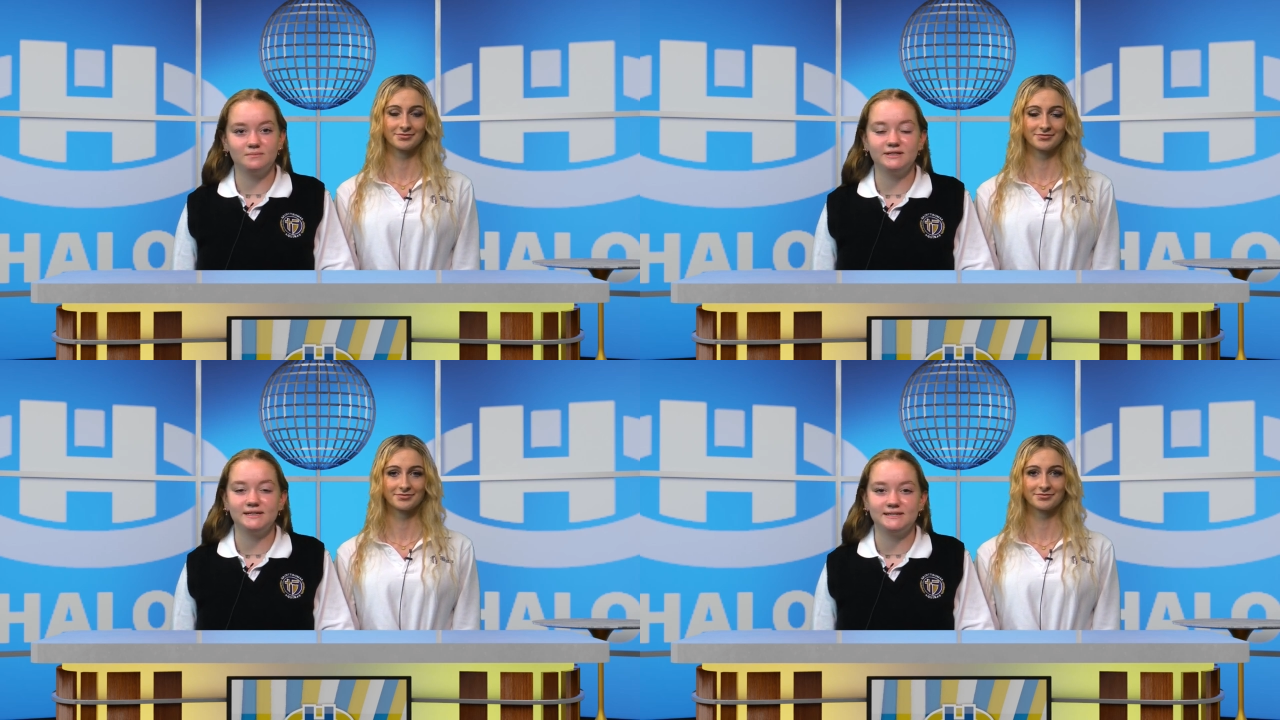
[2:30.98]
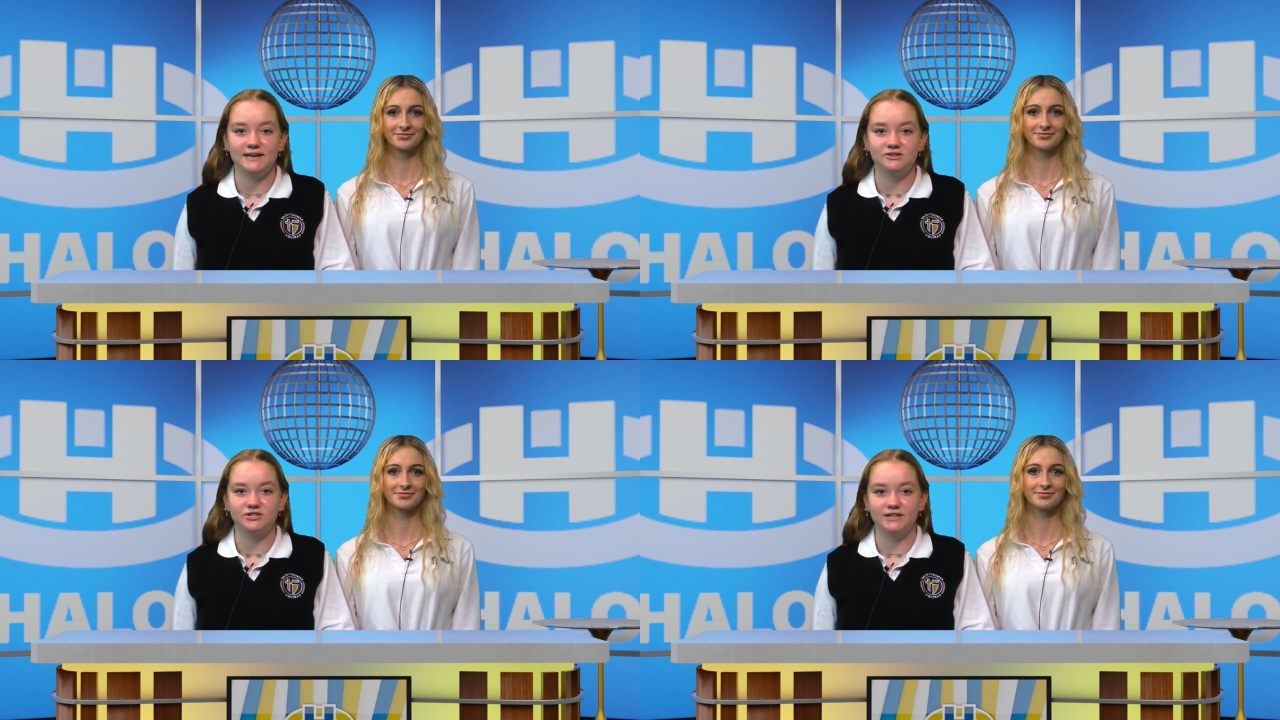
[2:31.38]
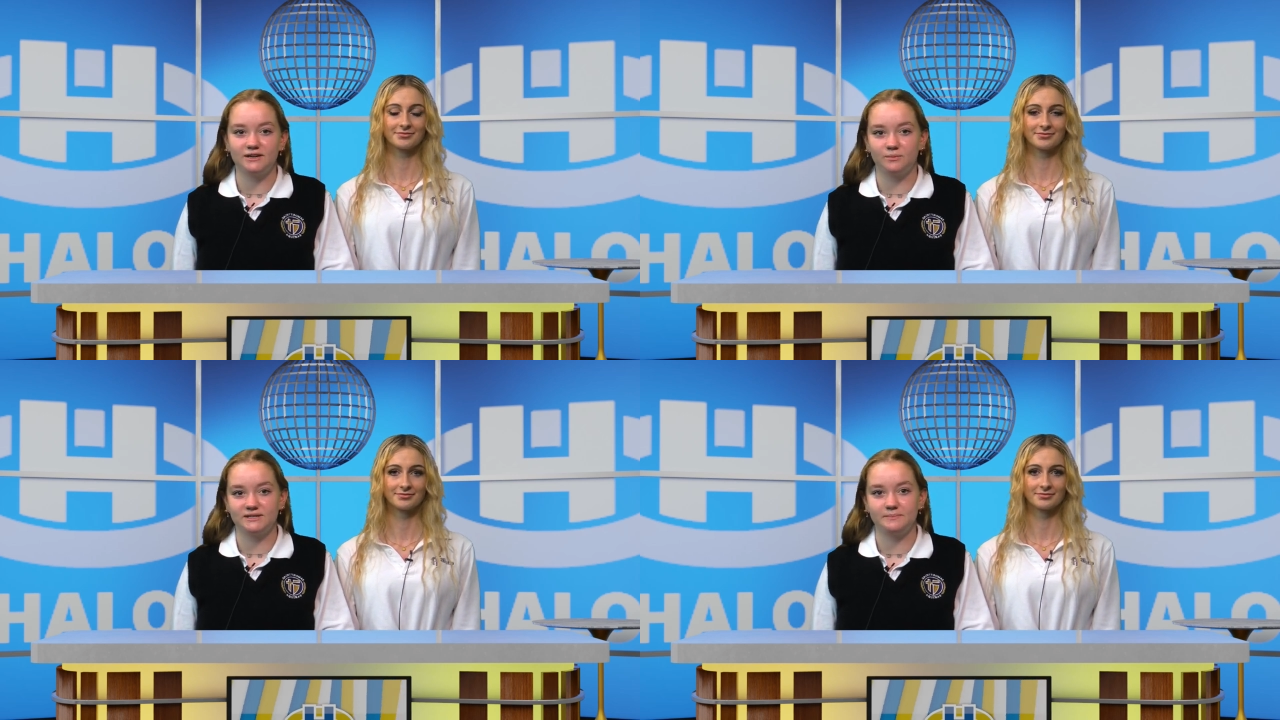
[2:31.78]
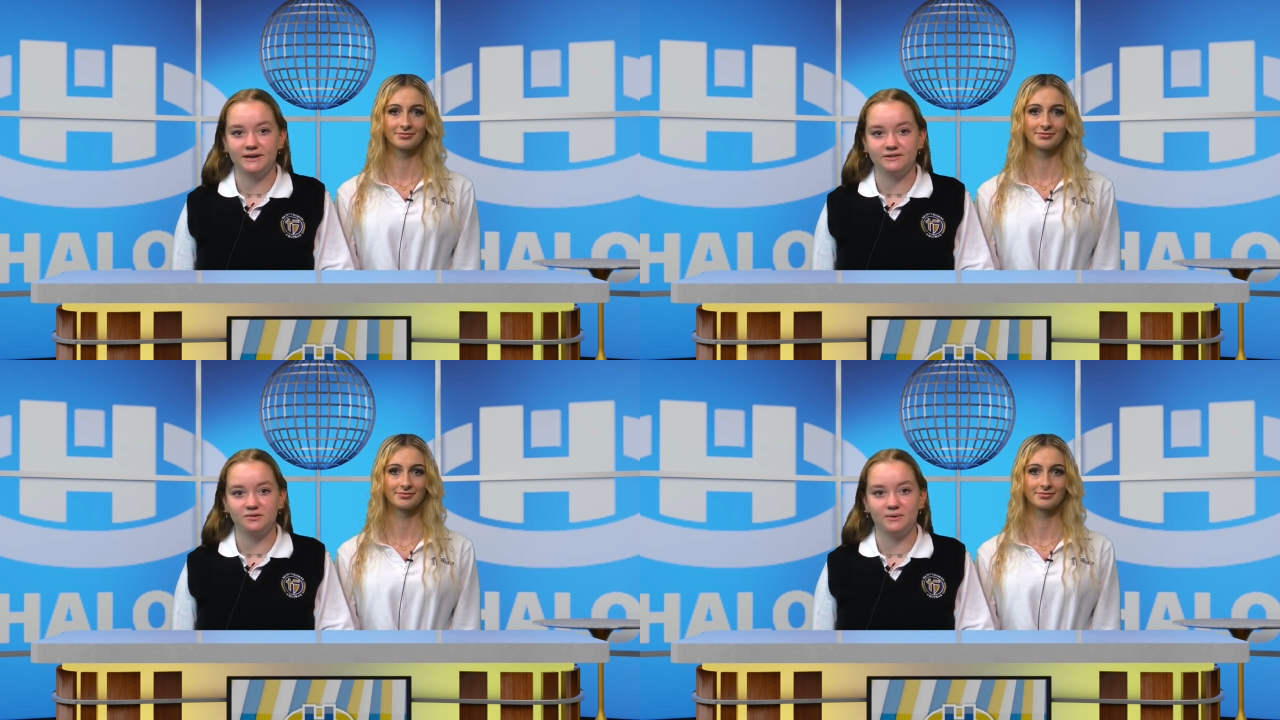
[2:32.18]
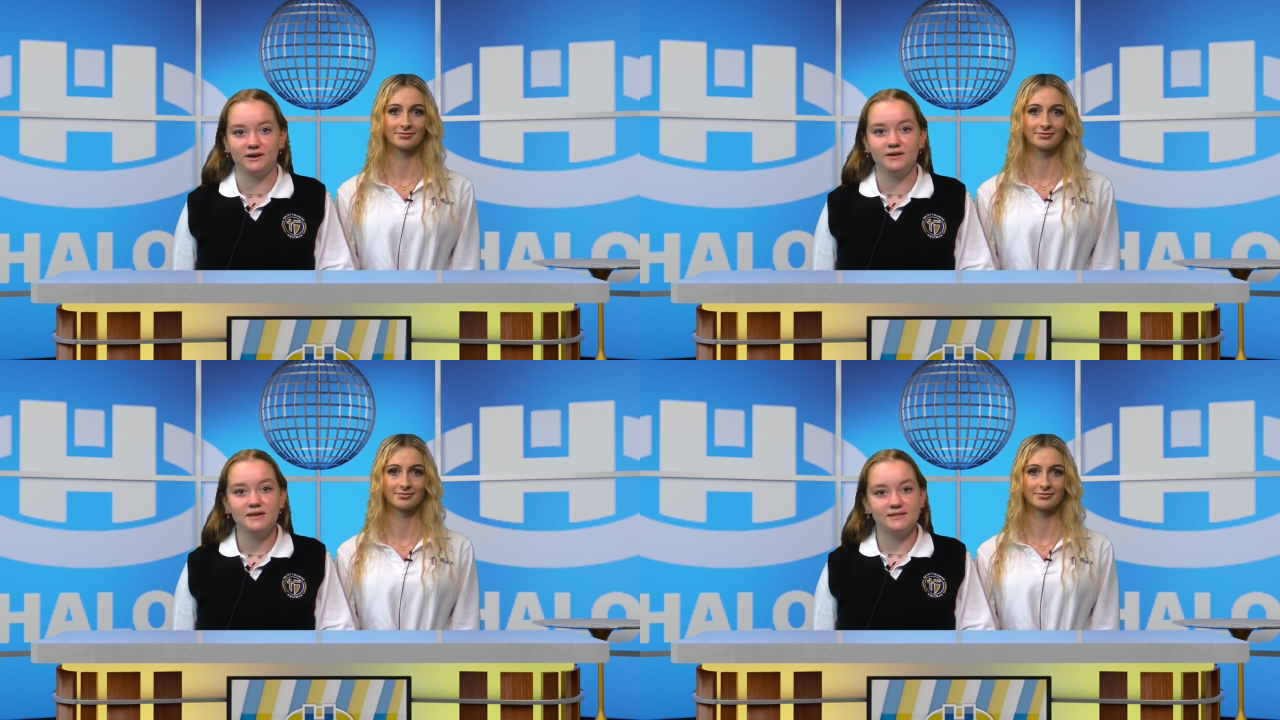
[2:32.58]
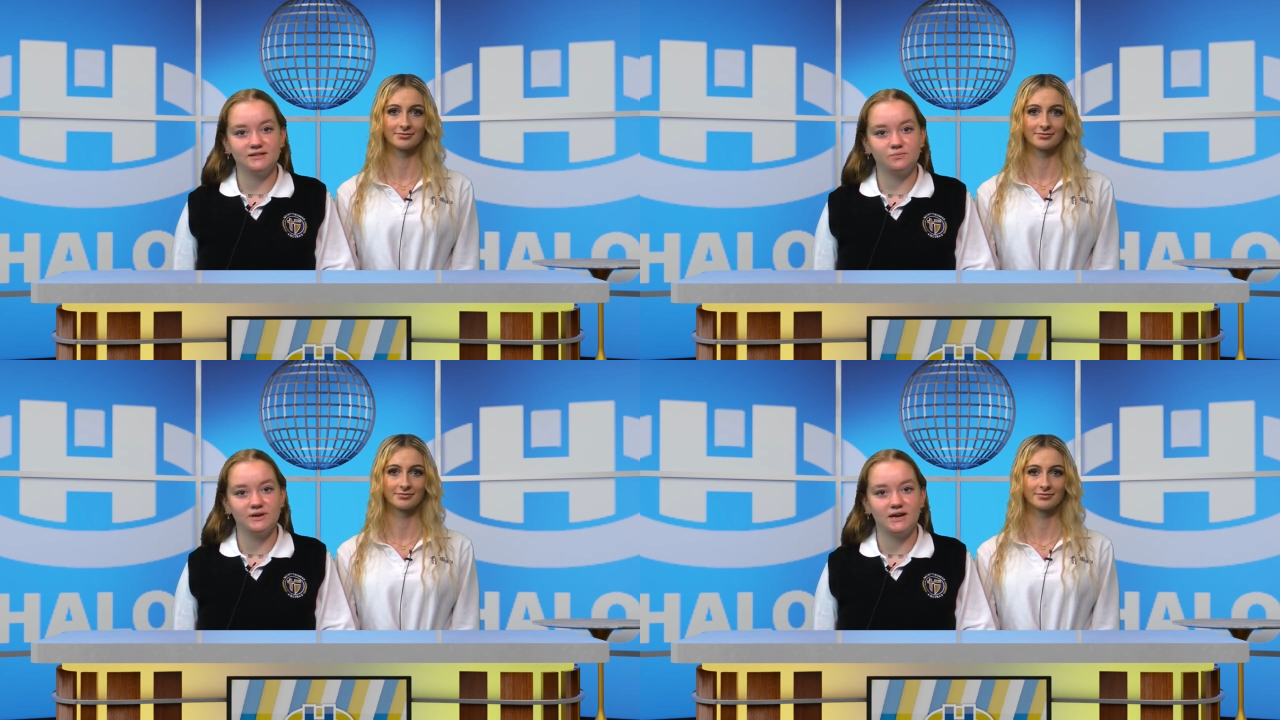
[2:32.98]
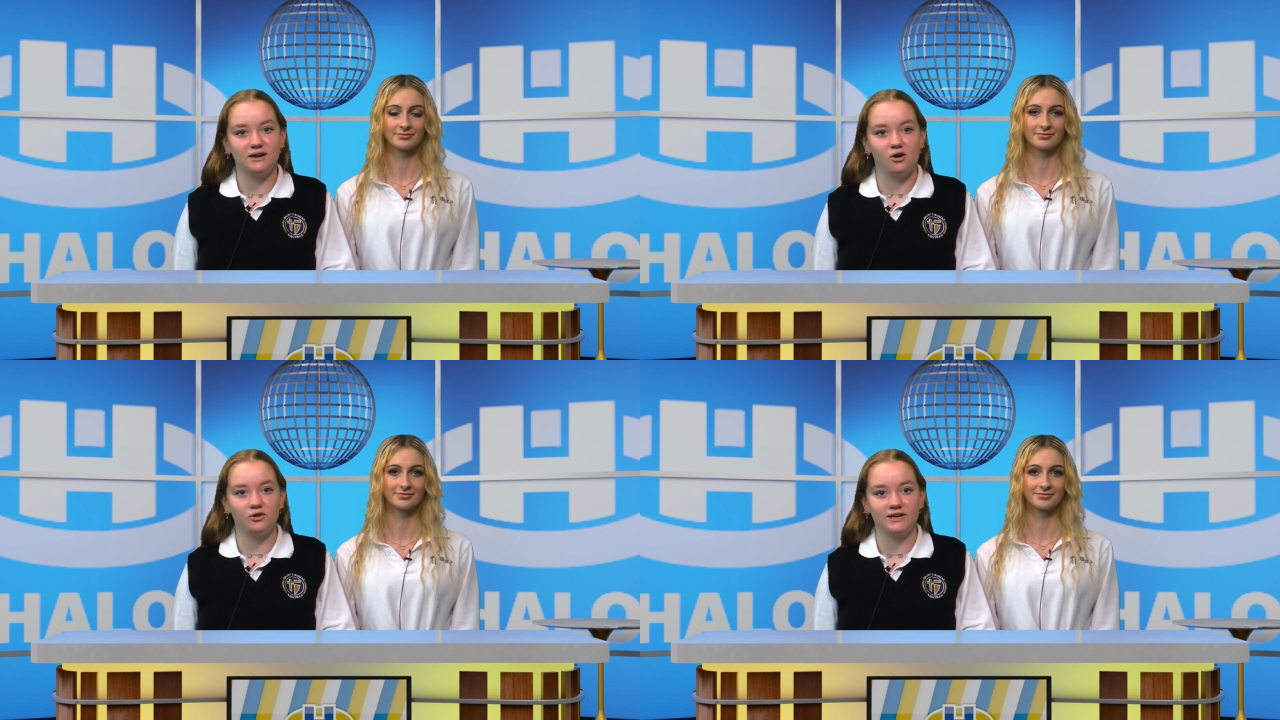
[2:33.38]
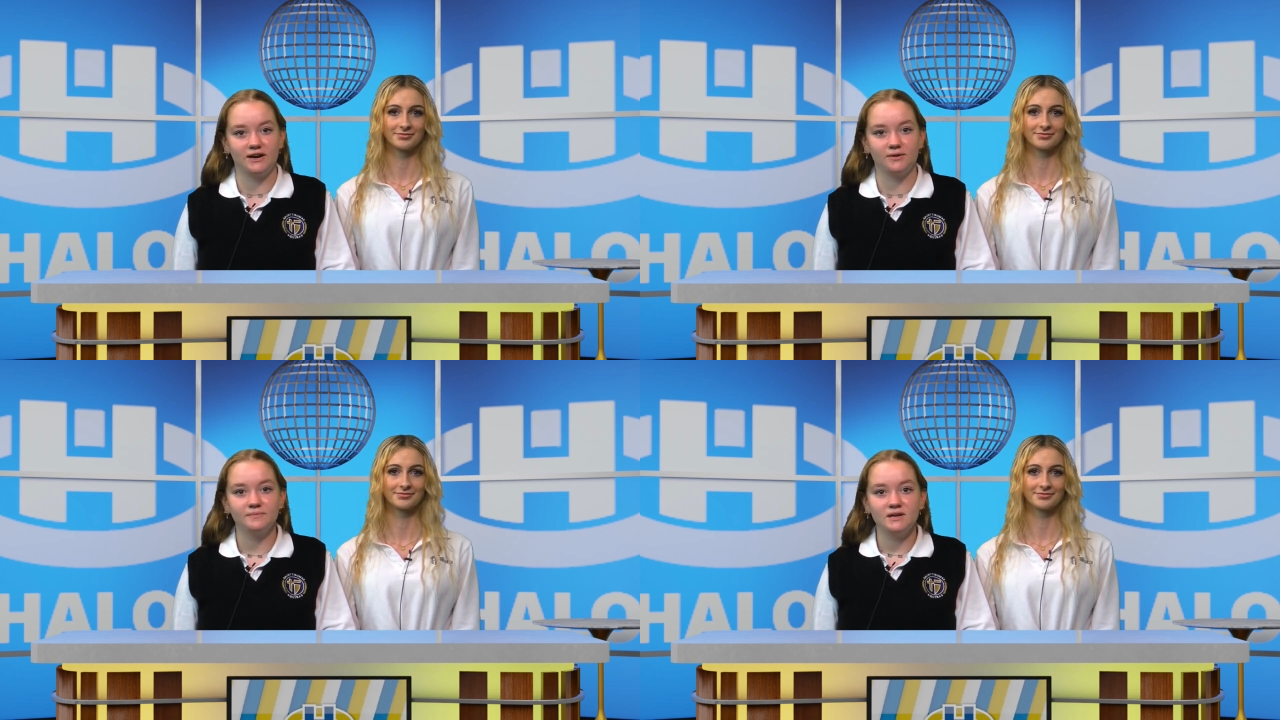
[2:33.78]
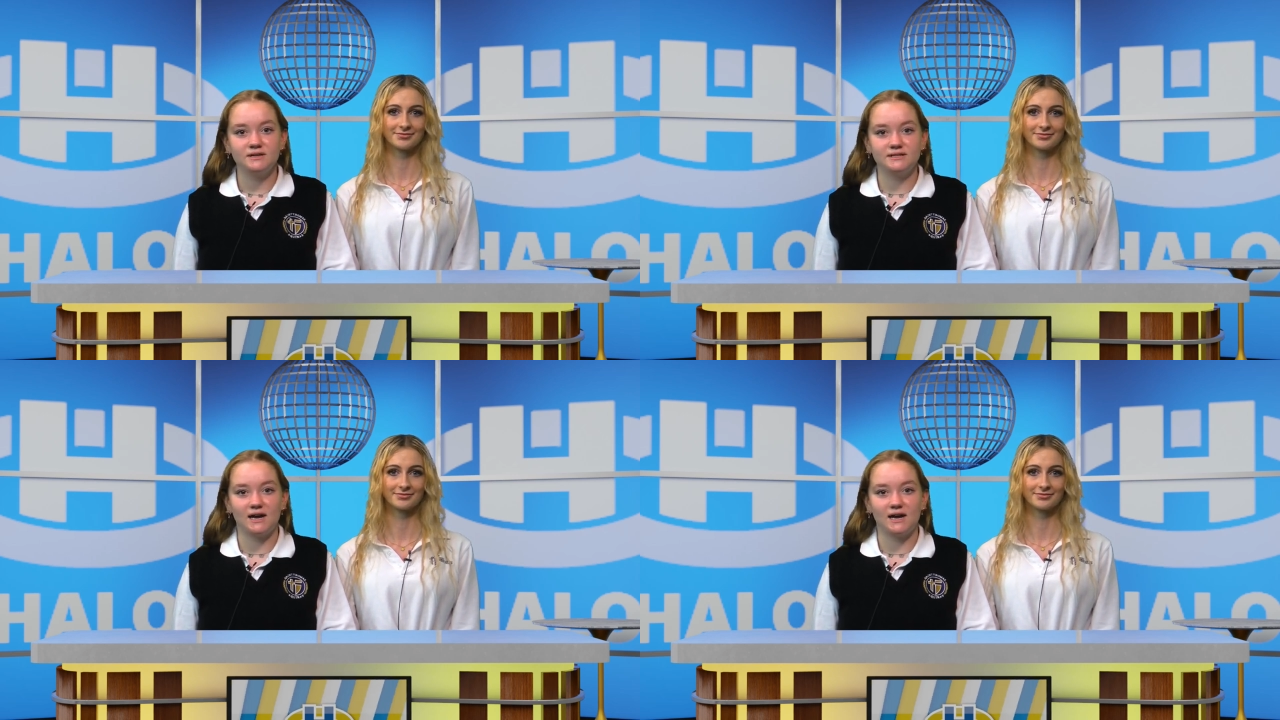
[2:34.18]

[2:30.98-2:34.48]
Speaker 1: to the stage to get a wristband to wear this week and all year to